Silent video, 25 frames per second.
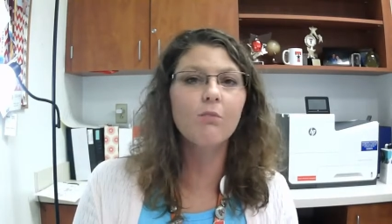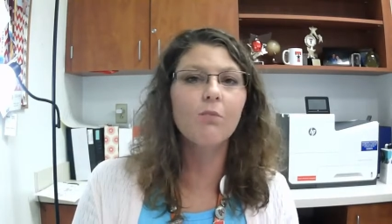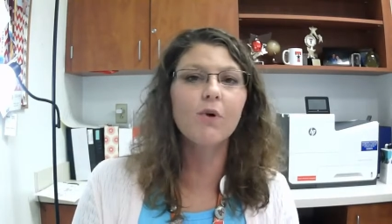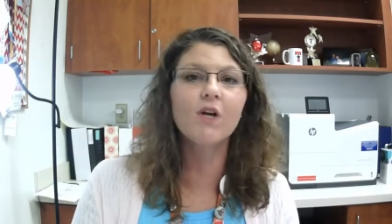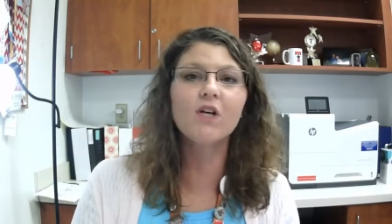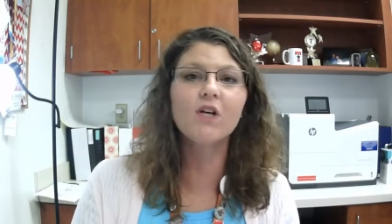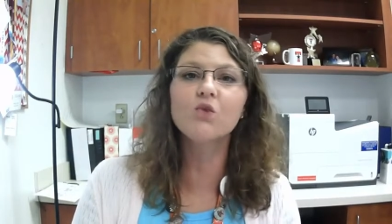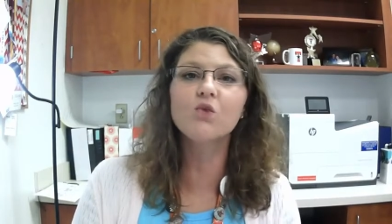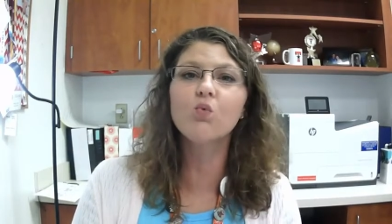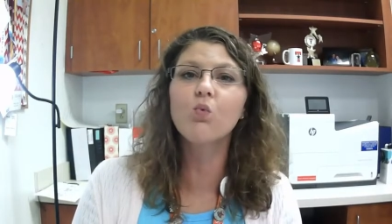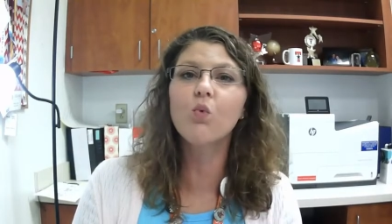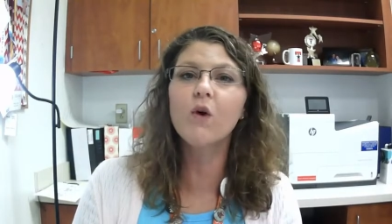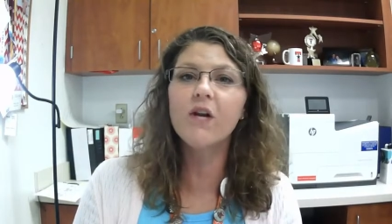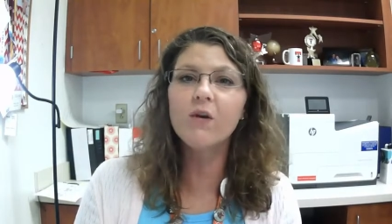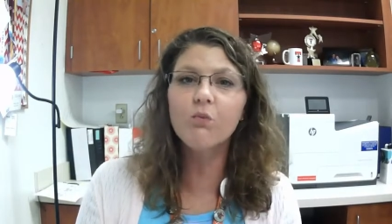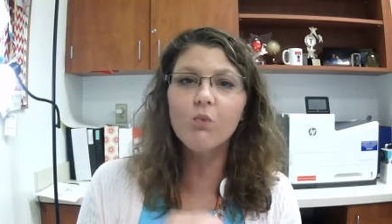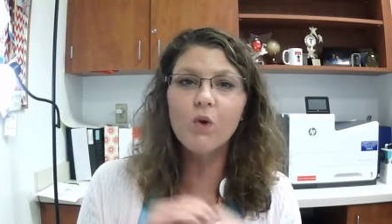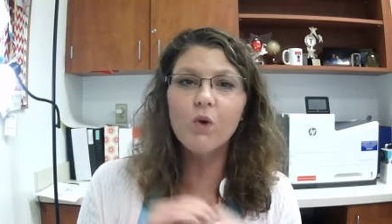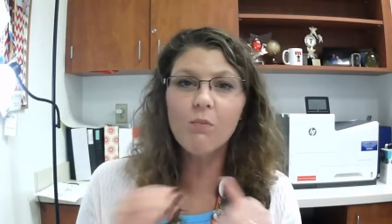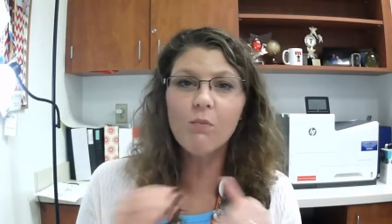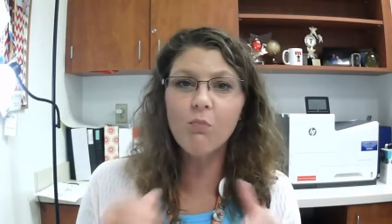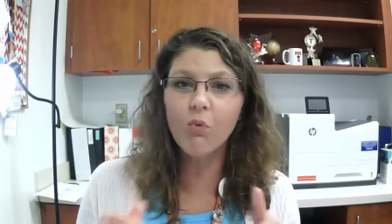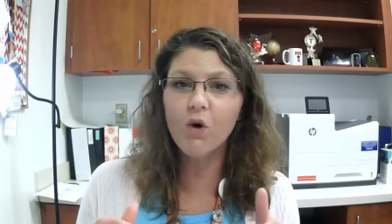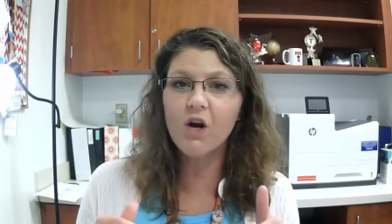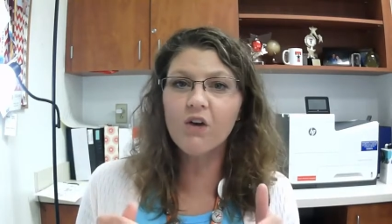because when
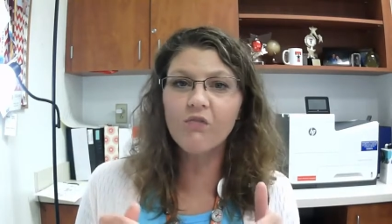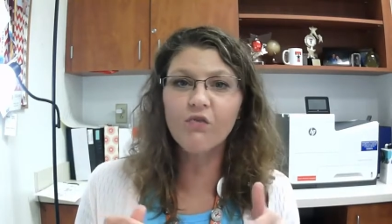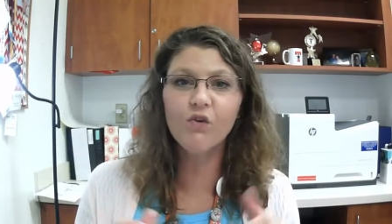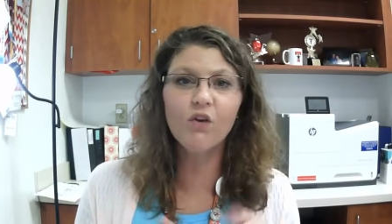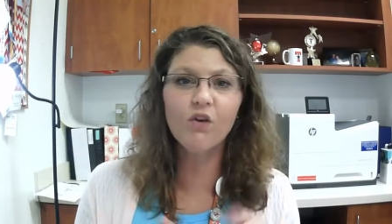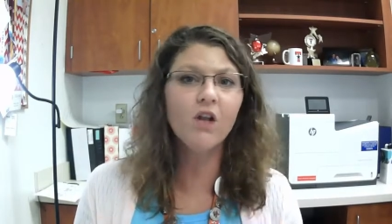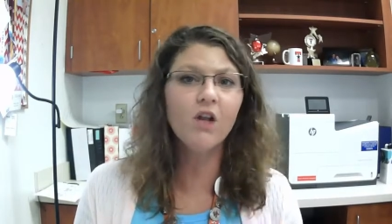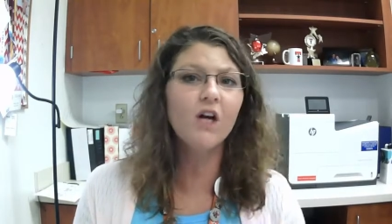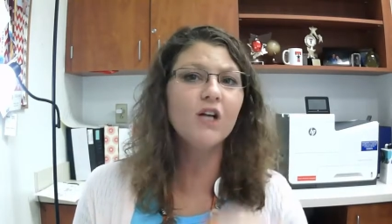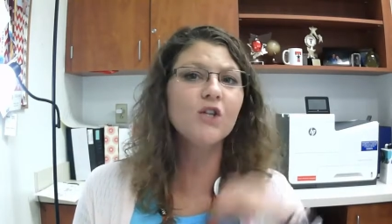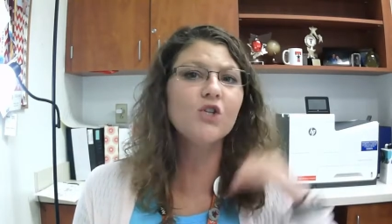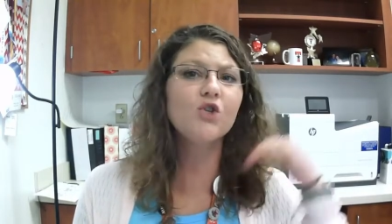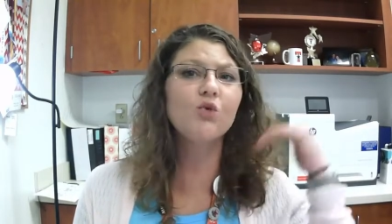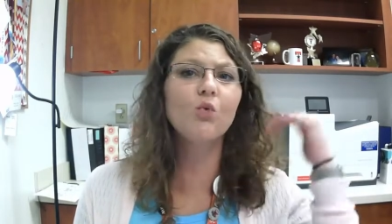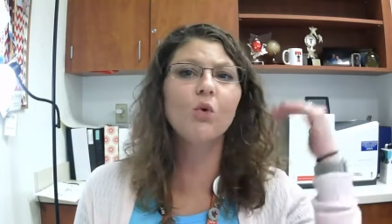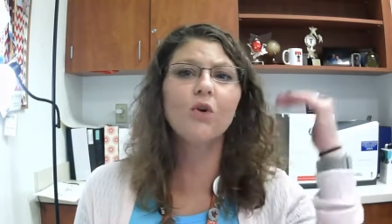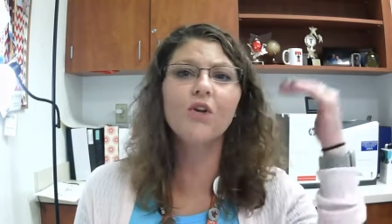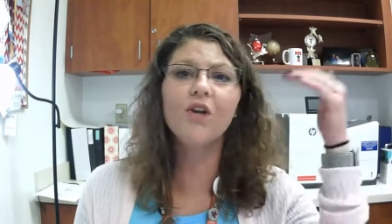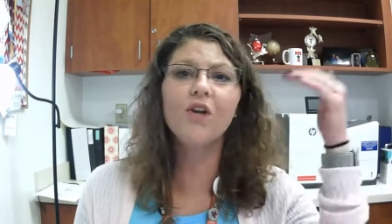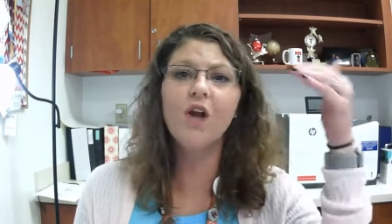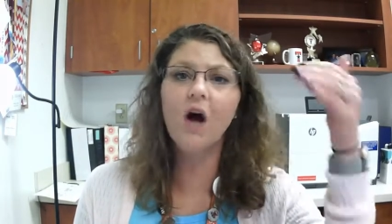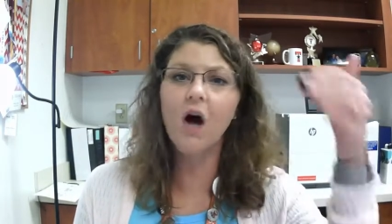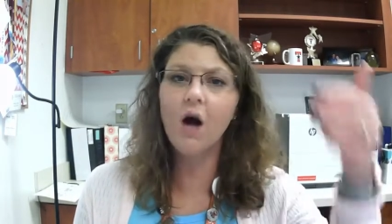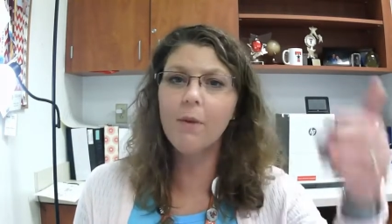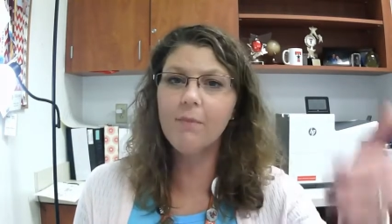we break for lunch, you will
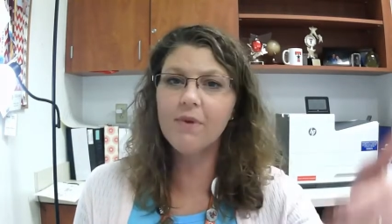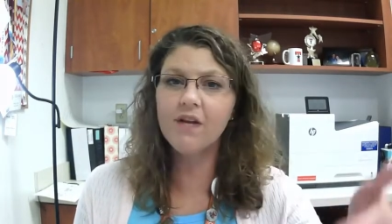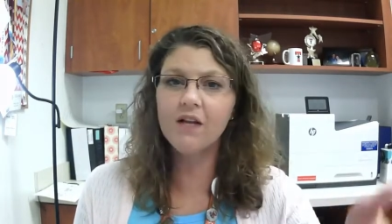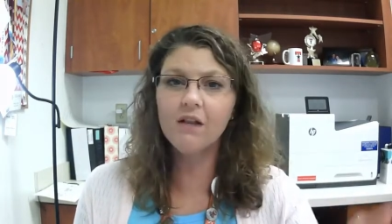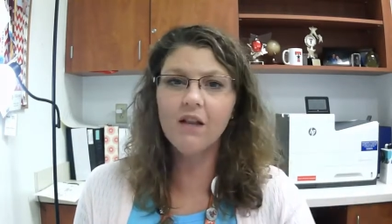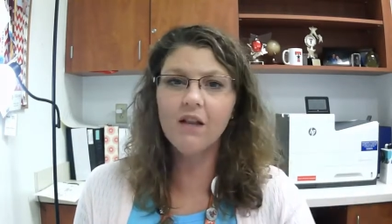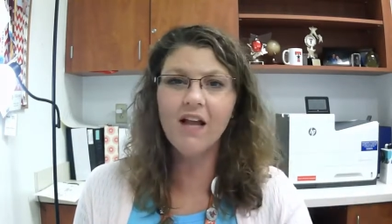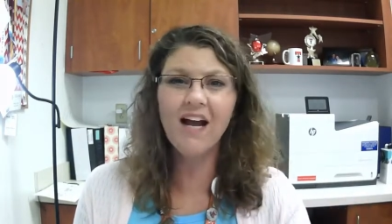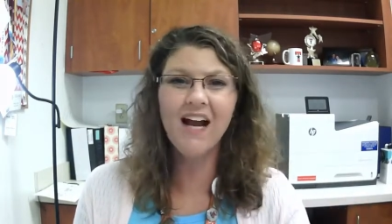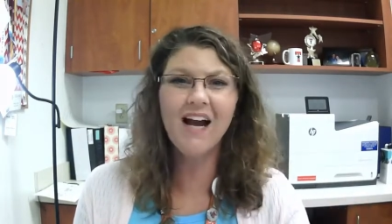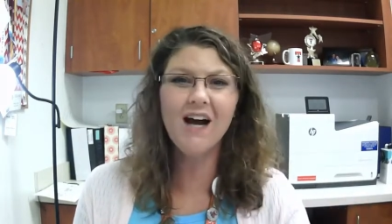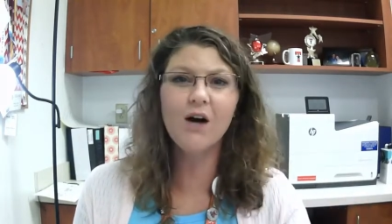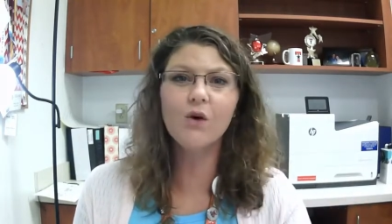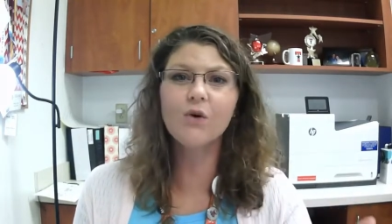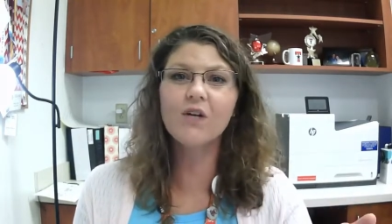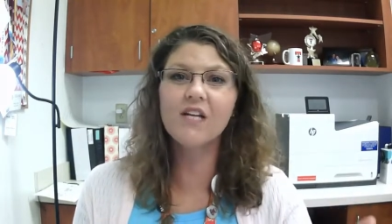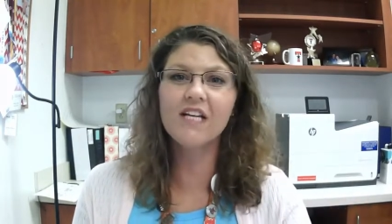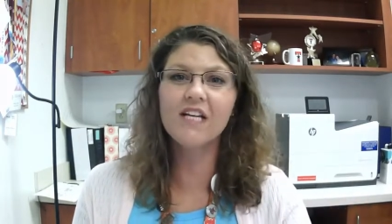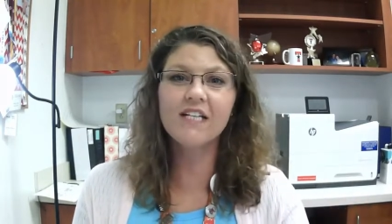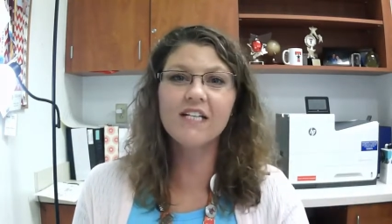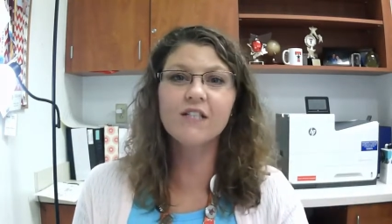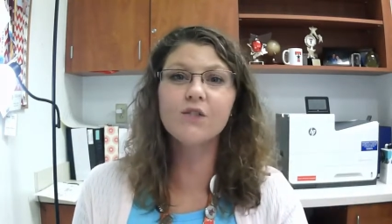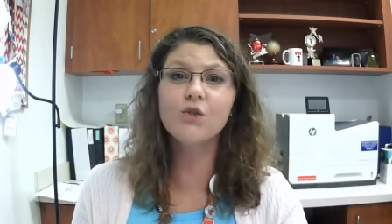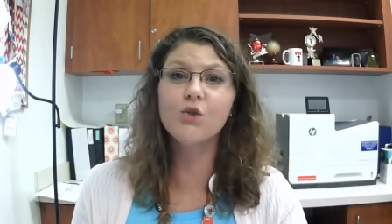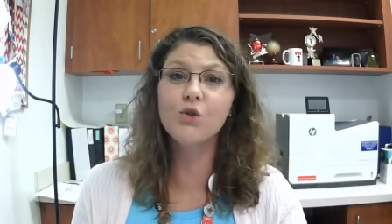not be allowed
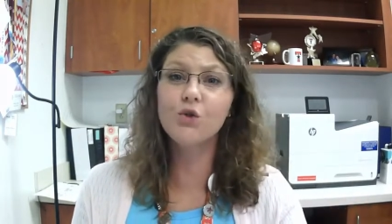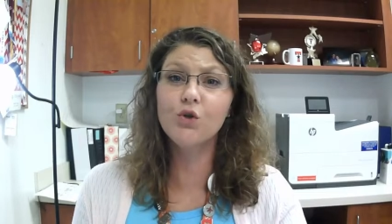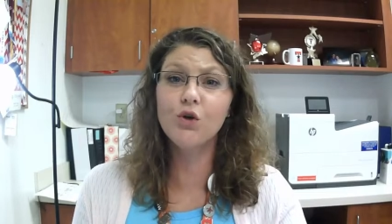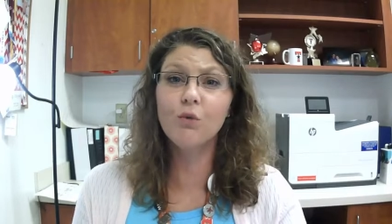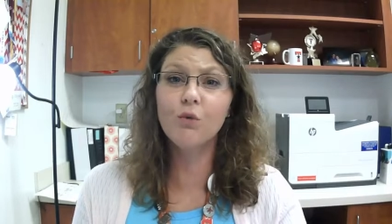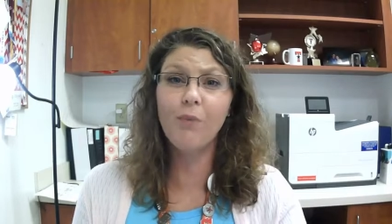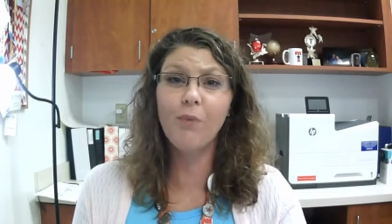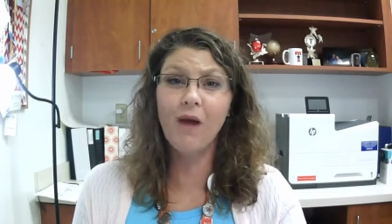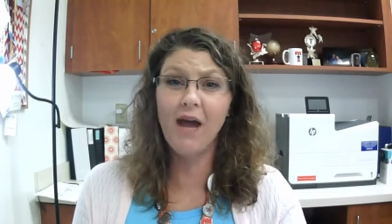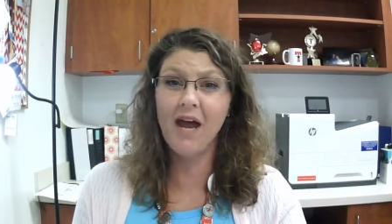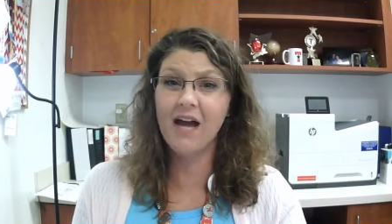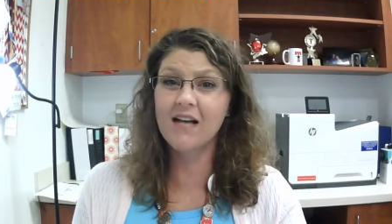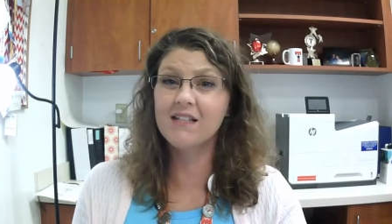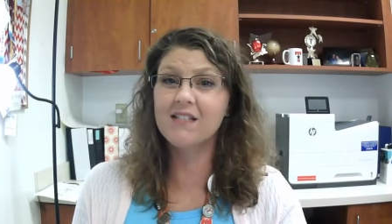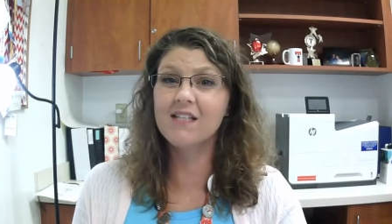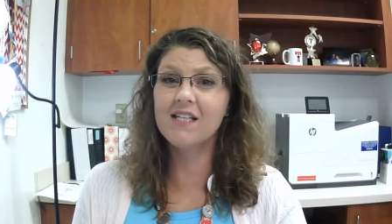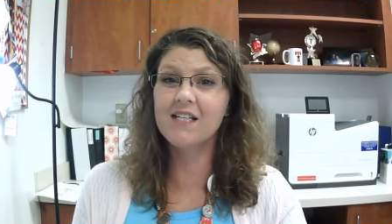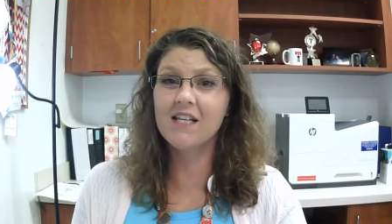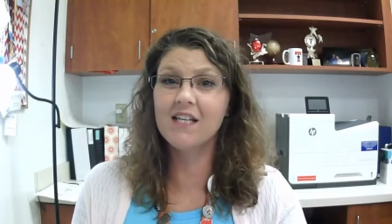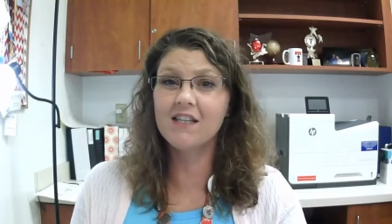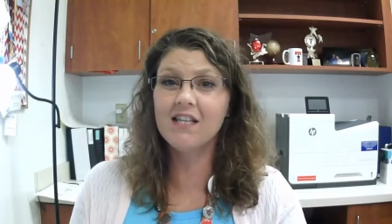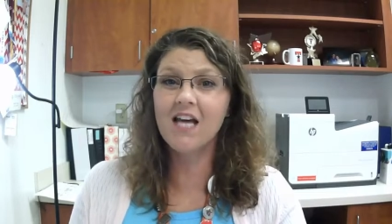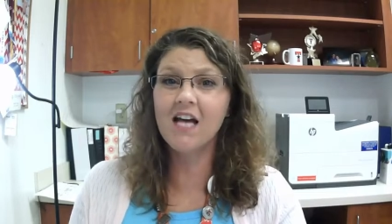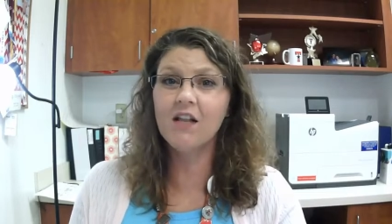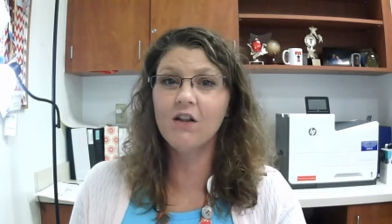into your bag to
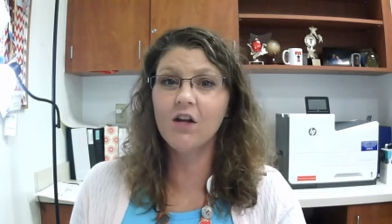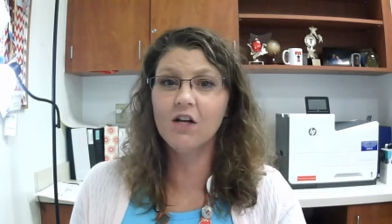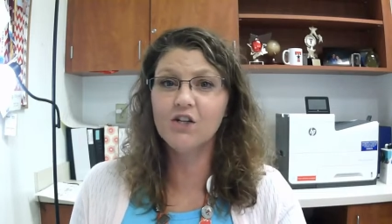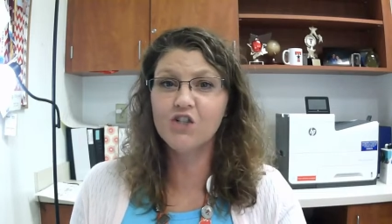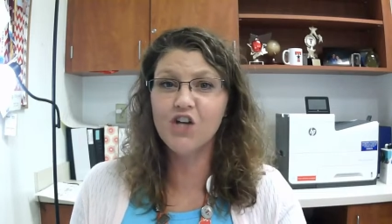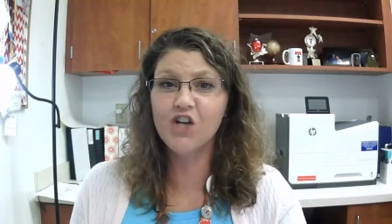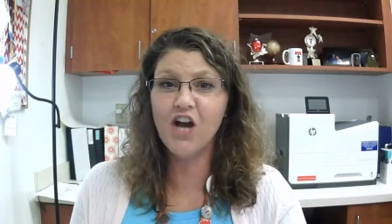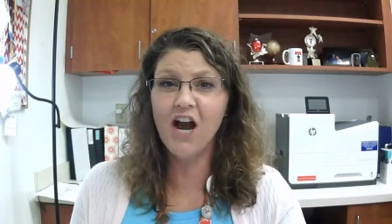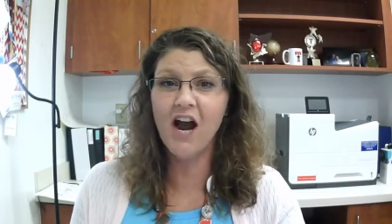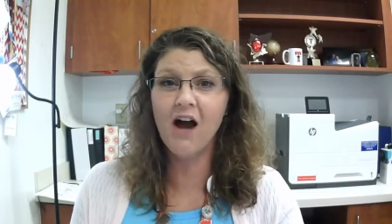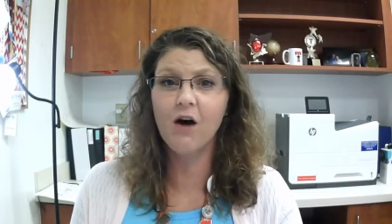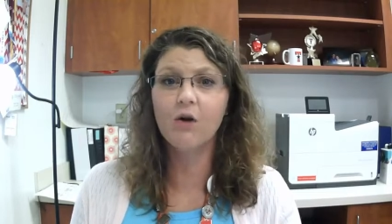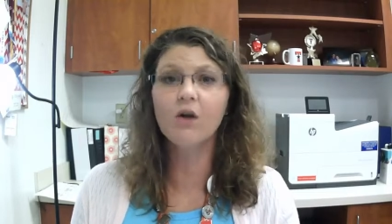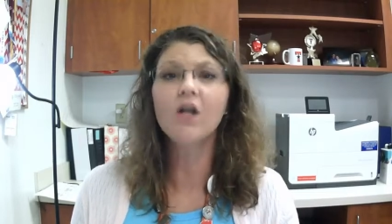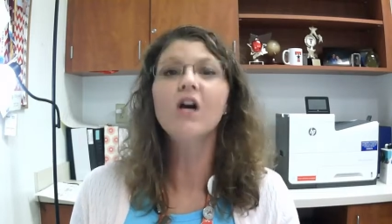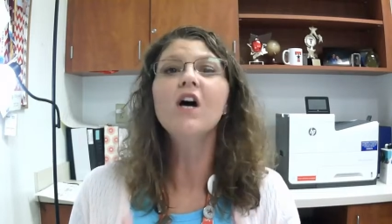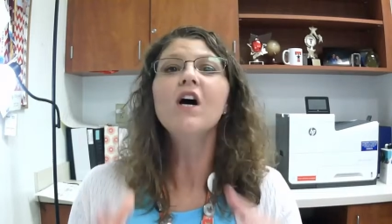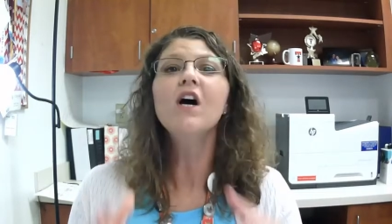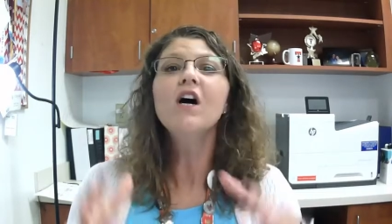get that lunch out.